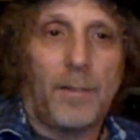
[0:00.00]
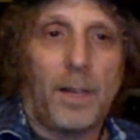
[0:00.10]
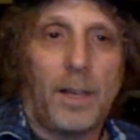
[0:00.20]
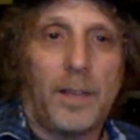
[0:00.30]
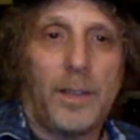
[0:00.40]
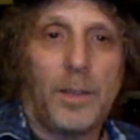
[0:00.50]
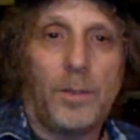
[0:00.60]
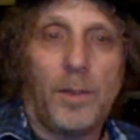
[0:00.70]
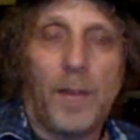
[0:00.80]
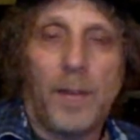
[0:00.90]
a
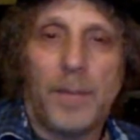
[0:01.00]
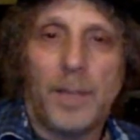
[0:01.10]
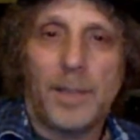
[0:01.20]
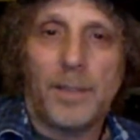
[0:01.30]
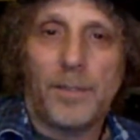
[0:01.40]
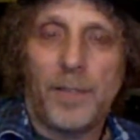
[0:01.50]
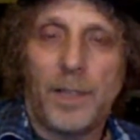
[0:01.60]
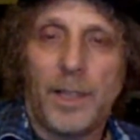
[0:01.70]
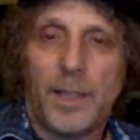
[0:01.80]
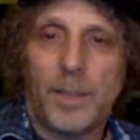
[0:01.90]
Univibe doesn't
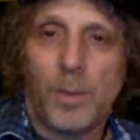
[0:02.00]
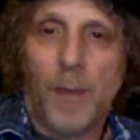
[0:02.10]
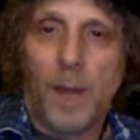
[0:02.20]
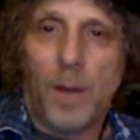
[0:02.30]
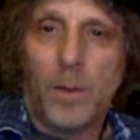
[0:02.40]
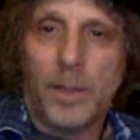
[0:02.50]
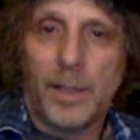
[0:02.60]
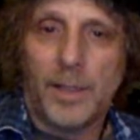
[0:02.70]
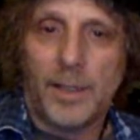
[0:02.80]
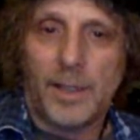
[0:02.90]
feel as round
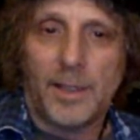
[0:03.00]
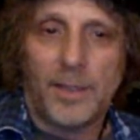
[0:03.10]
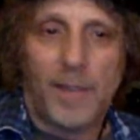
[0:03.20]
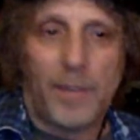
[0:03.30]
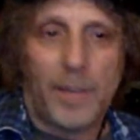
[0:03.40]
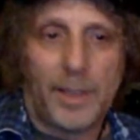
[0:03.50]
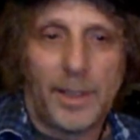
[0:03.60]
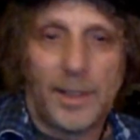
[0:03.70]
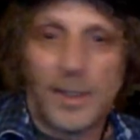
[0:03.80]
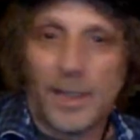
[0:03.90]
as this, if that makes
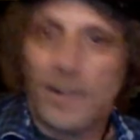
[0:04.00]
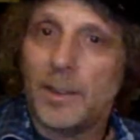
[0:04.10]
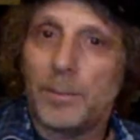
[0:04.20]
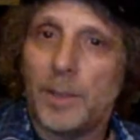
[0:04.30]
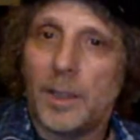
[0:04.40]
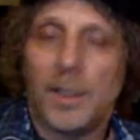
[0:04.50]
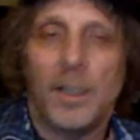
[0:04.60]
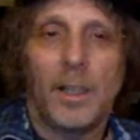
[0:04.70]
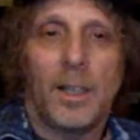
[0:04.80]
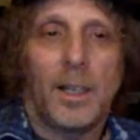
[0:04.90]
any sense. I mean,
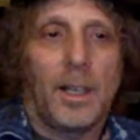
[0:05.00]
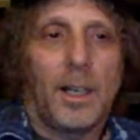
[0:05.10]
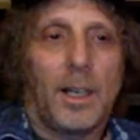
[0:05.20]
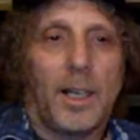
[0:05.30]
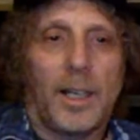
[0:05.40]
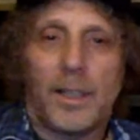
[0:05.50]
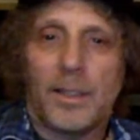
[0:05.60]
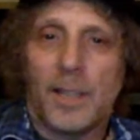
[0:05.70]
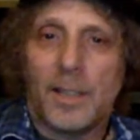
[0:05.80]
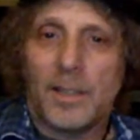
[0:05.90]
I
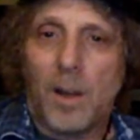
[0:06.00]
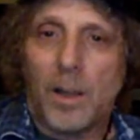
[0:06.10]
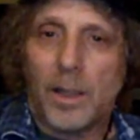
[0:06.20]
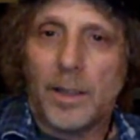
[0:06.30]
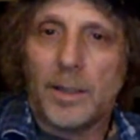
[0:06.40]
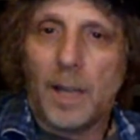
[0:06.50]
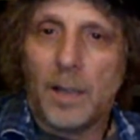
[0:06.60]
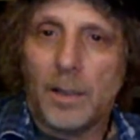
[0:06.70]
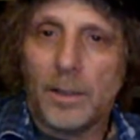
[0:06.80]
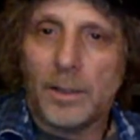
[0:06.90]
talk in
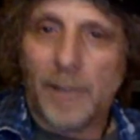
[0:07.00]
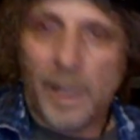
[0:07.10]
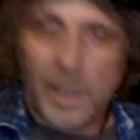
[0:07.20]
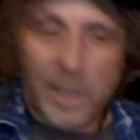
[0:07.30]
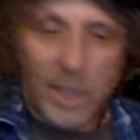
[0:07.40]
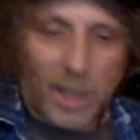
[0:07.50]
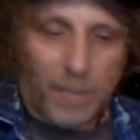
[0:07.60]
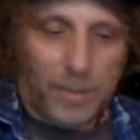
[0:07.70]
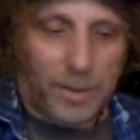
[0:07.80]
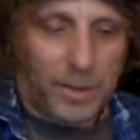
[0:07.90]
colors and
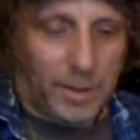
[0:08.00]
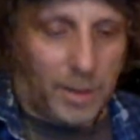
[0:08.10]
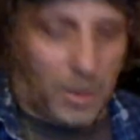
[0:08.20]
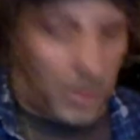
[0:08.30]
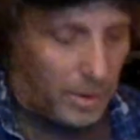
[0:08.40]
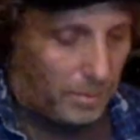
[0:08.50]
shapes, so